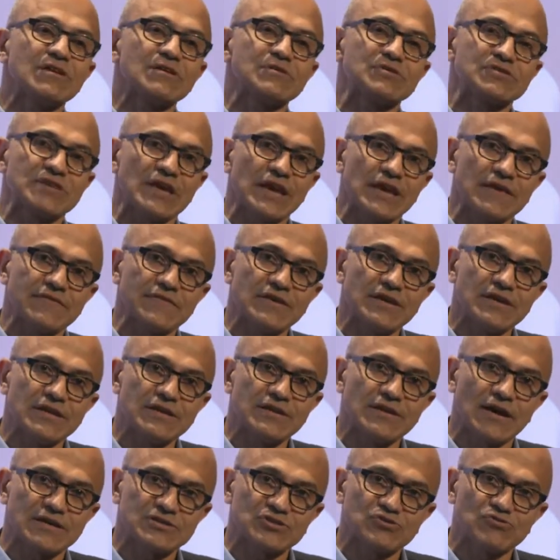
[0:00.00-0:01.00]
say, the
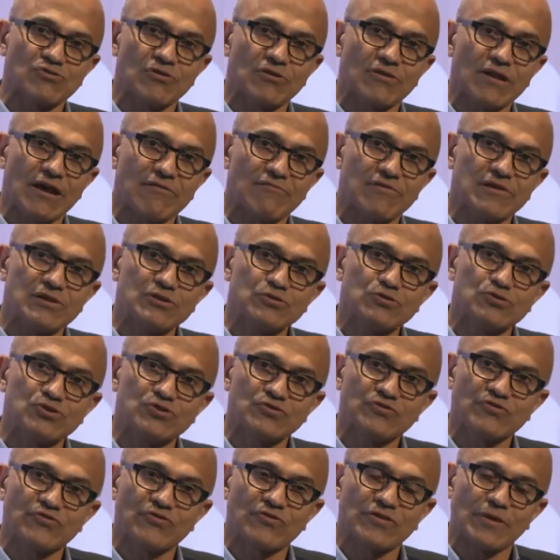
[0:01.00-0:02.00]
industrial
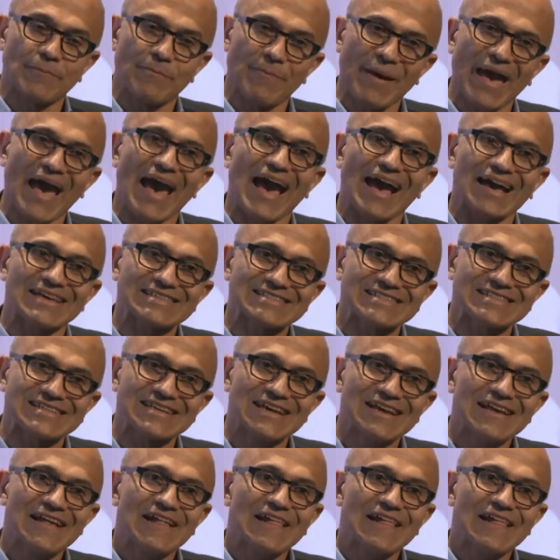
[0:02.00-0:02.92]
revolutions of the past